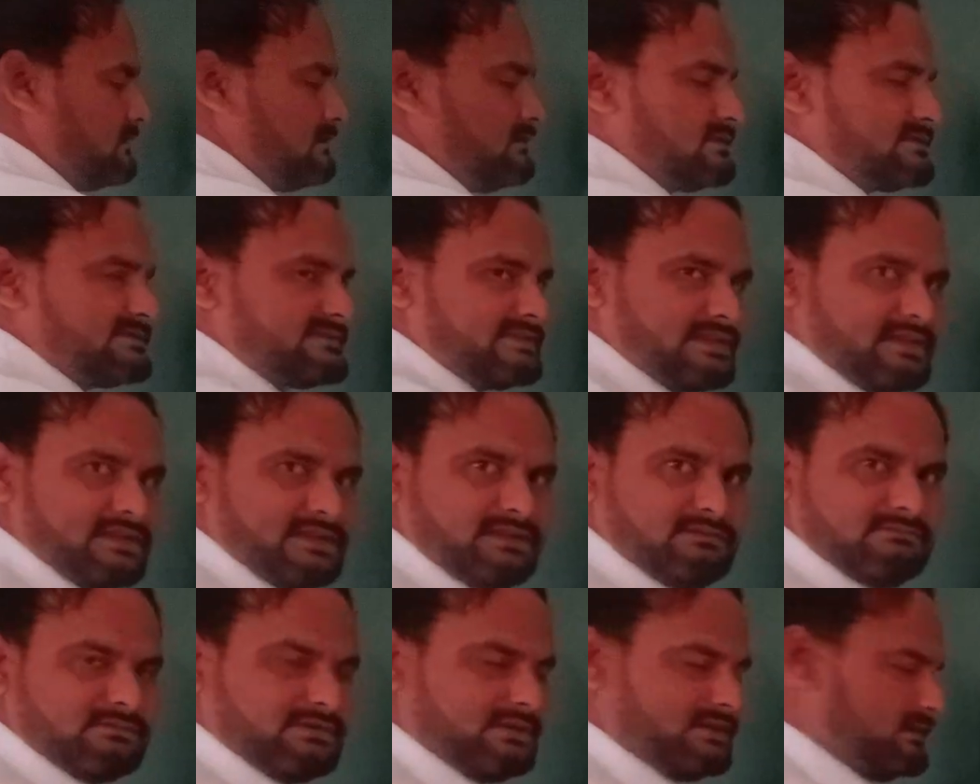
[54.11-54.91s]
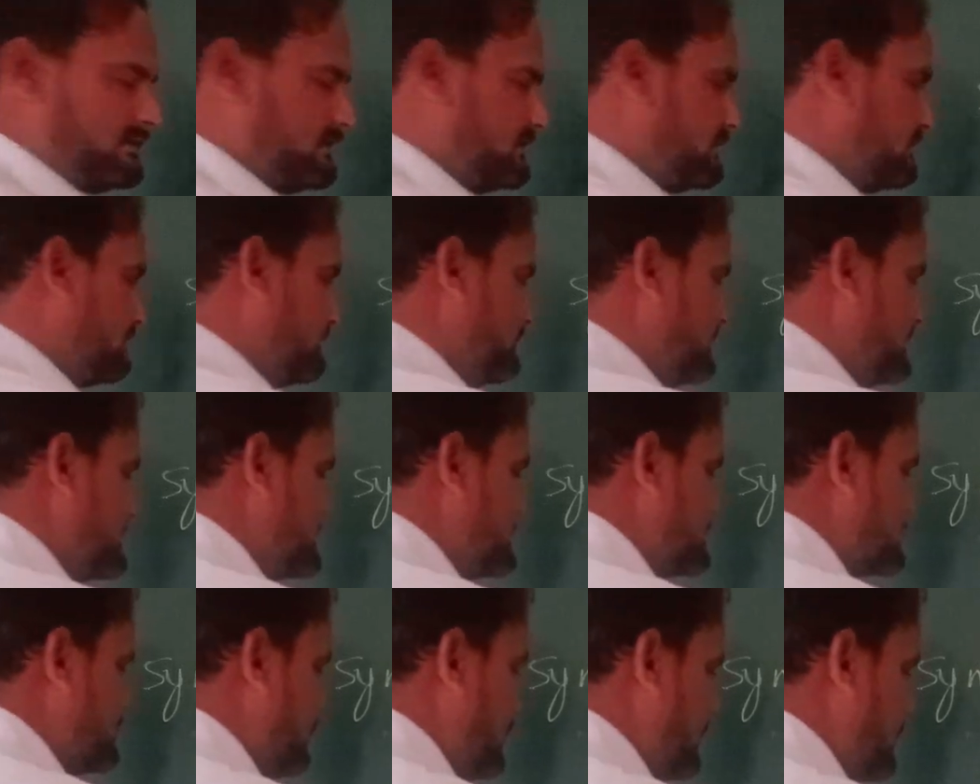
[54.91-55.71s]
The second one, which
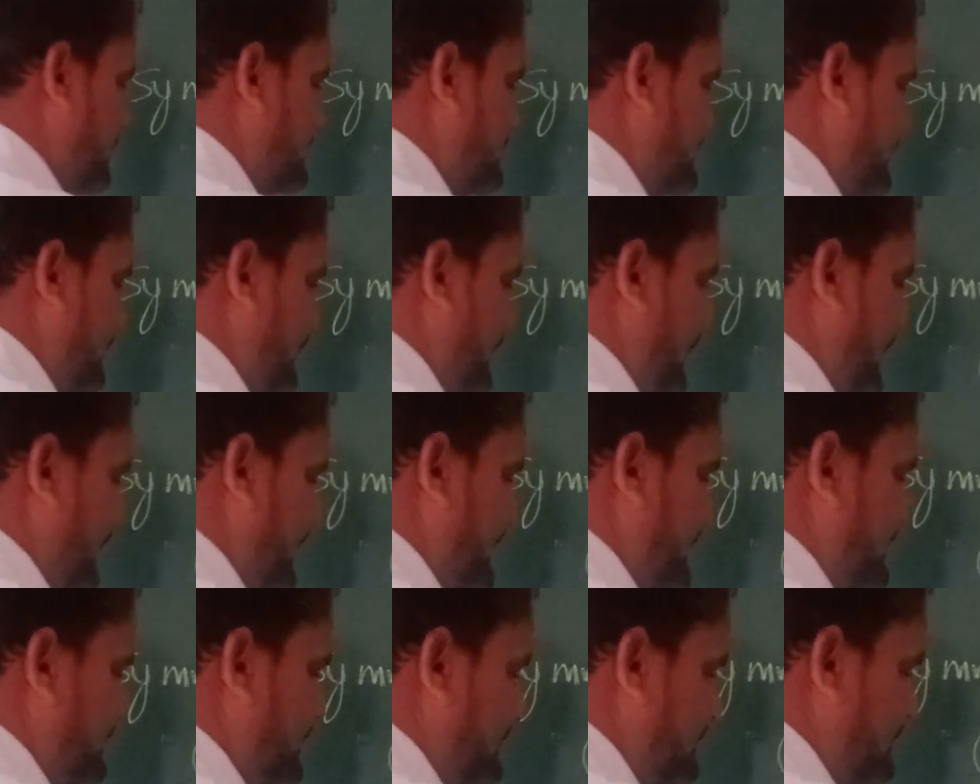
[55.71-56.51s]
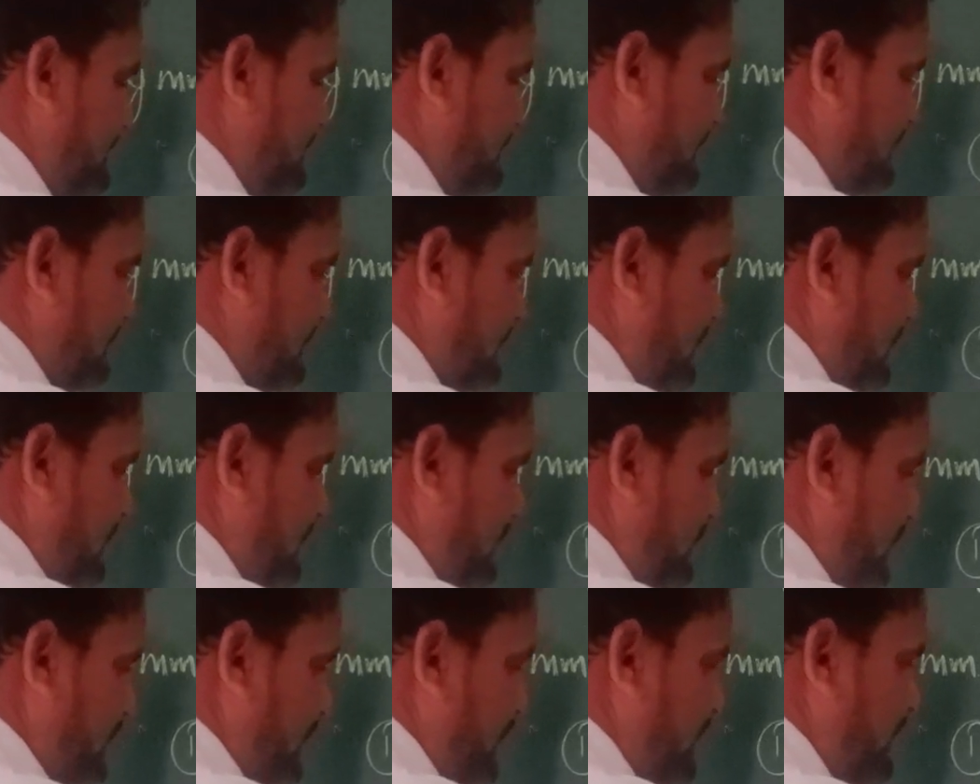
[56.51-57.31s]
is called as a line,
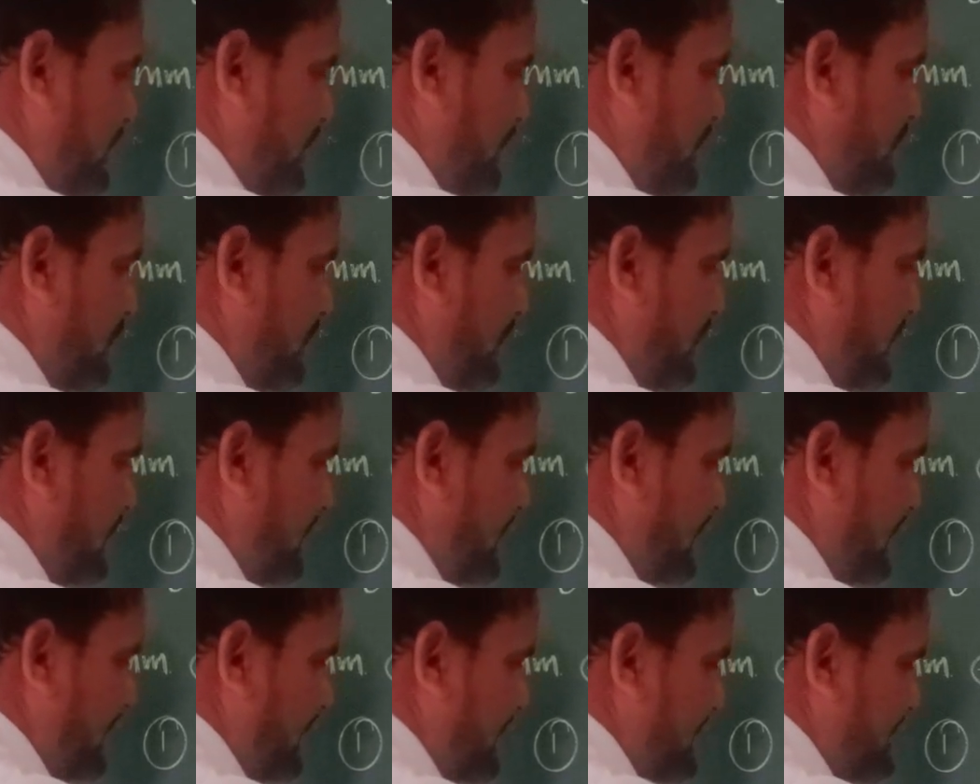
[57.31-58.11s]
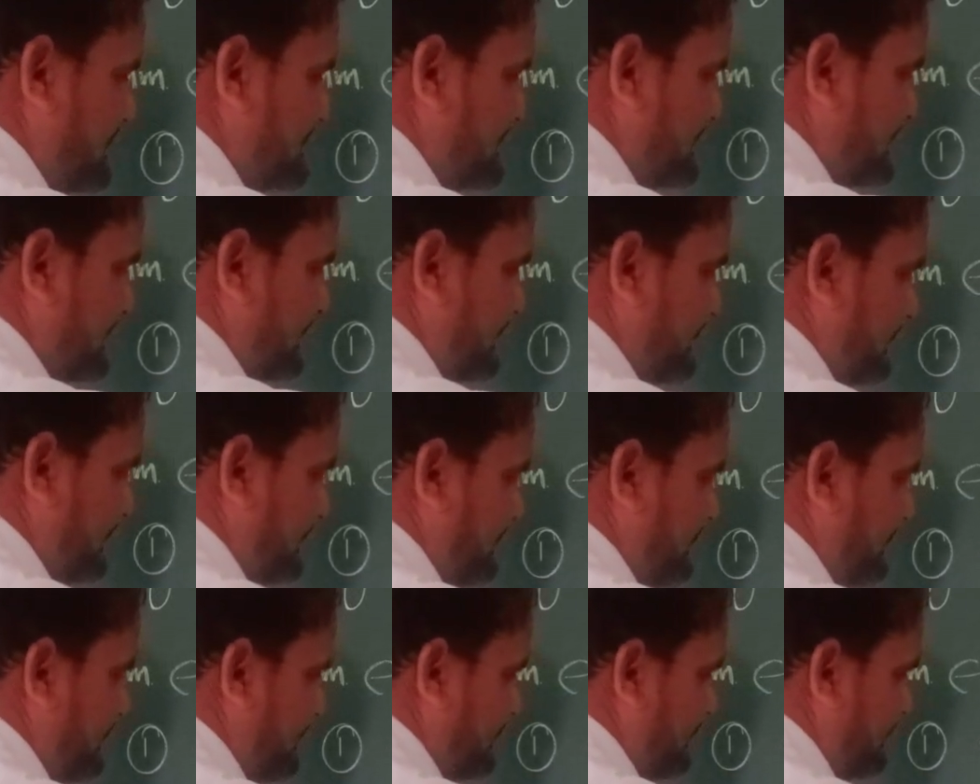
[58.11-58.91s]
or you can call it as an
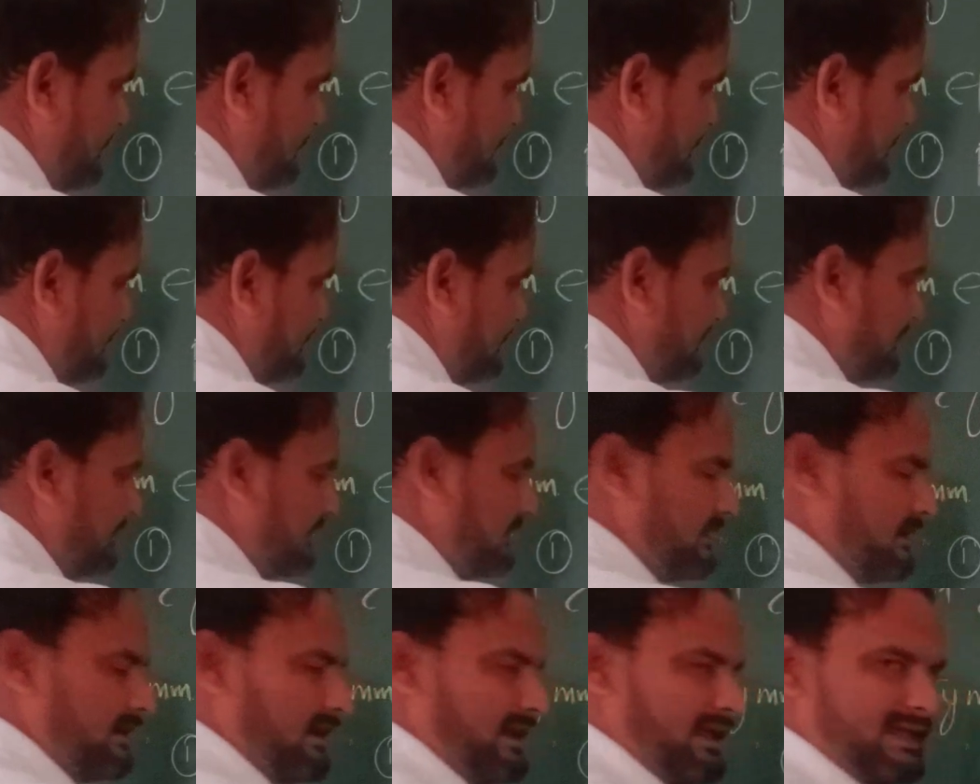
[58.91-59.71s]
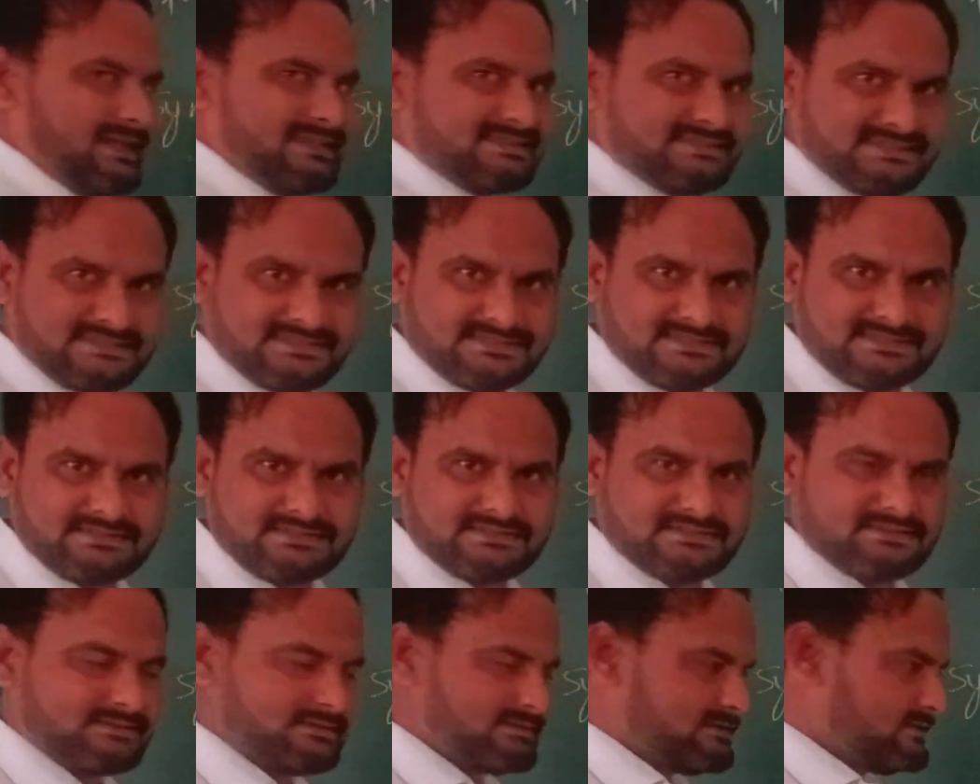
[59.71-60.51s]

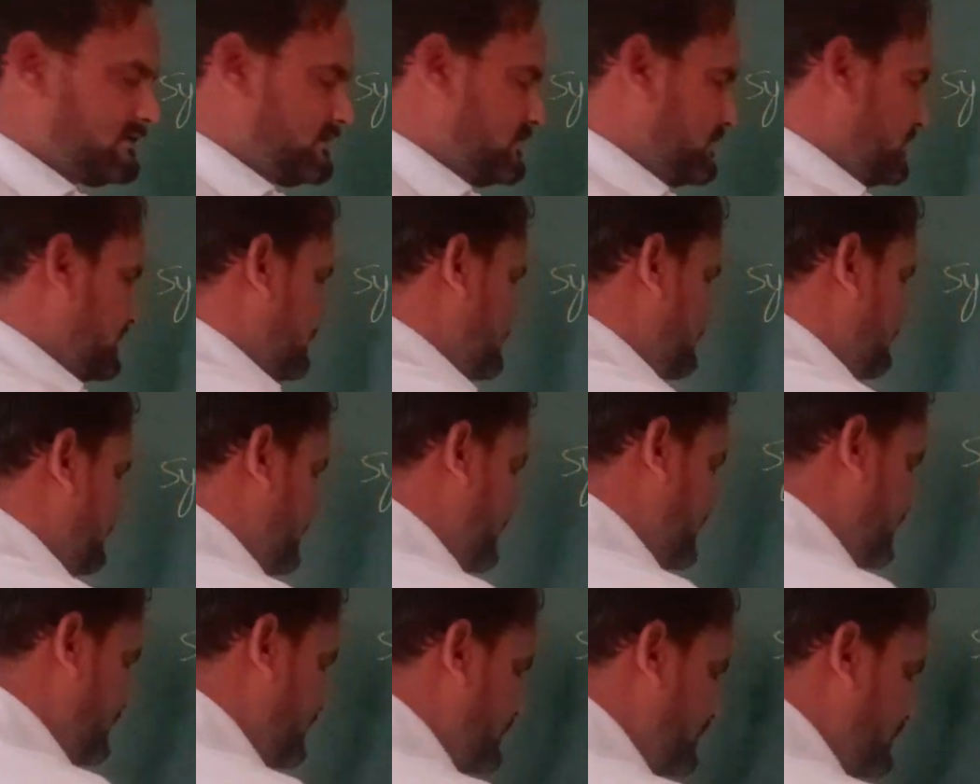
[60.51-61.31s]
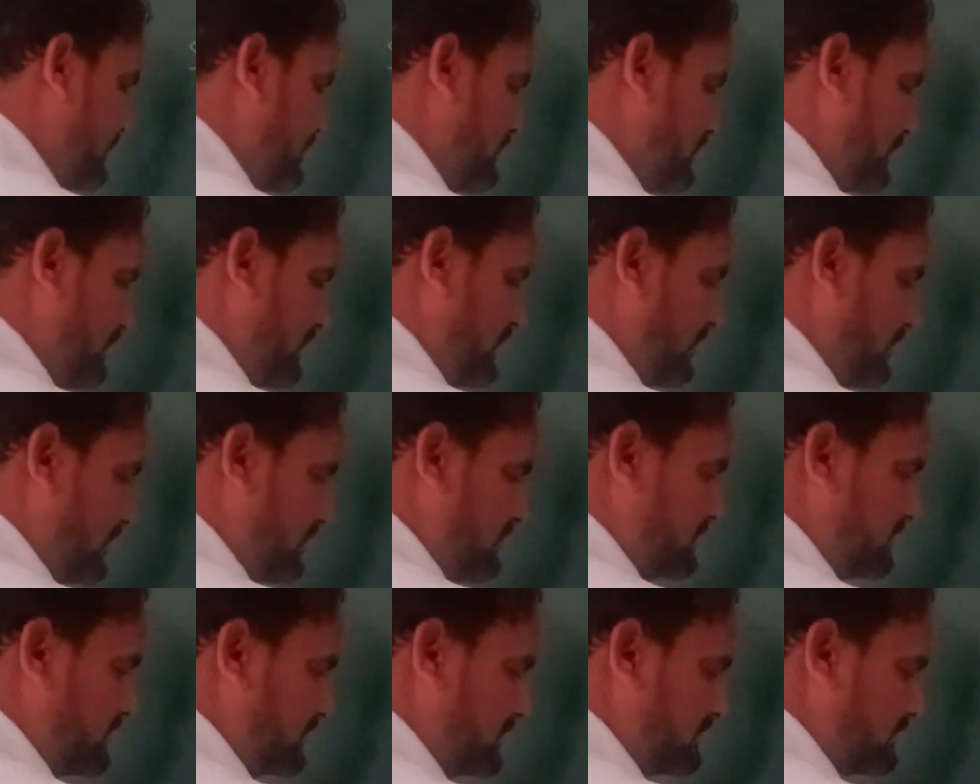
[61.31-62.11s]
axis. We can go
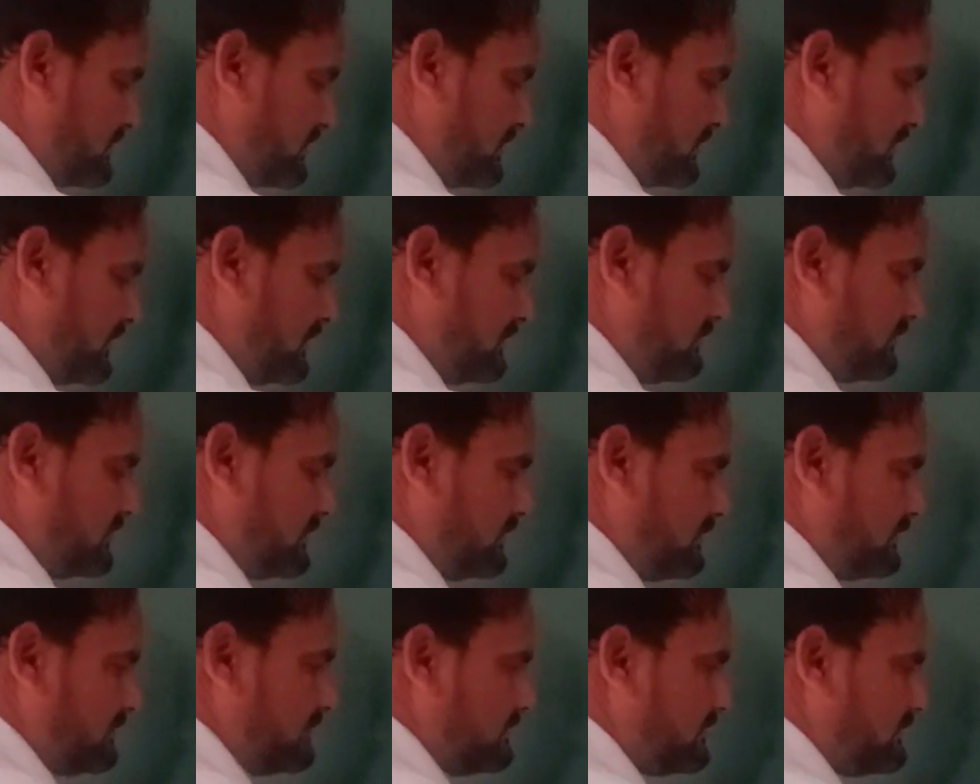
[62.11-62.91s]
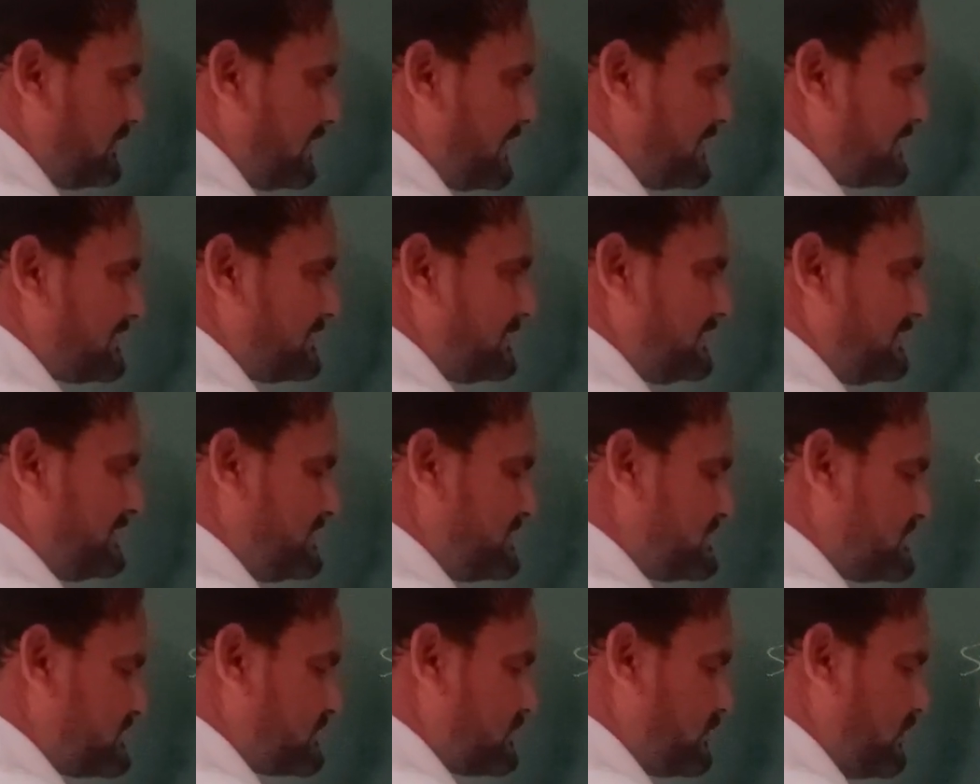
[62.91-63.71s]
the third one, that
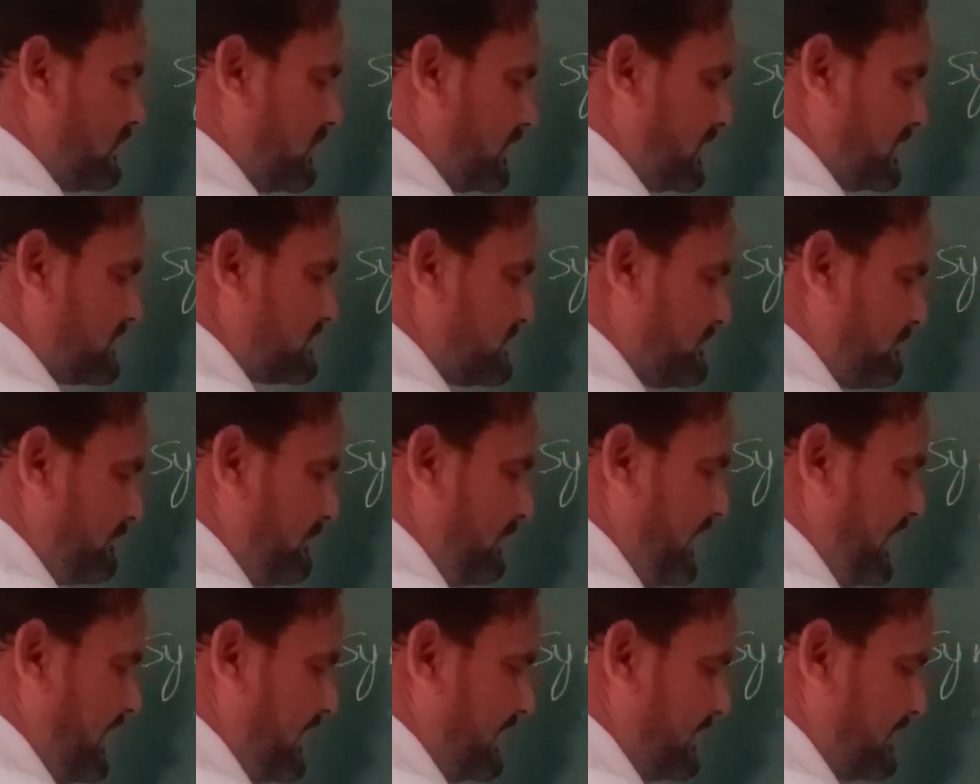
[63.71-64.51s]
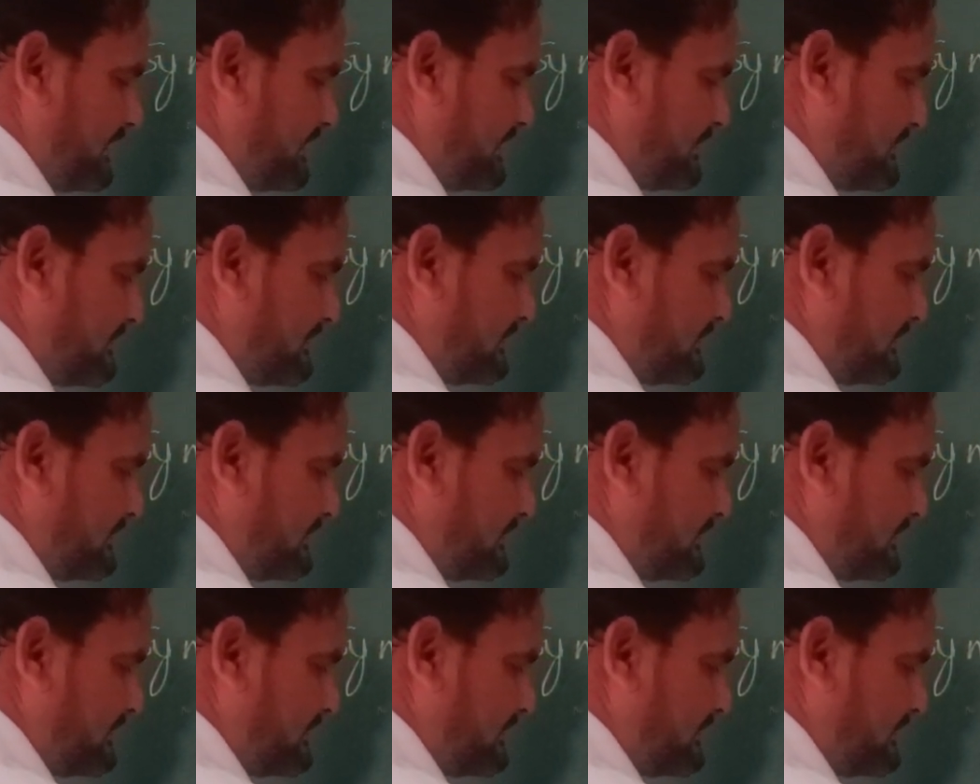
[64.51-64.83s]
is called as a plane.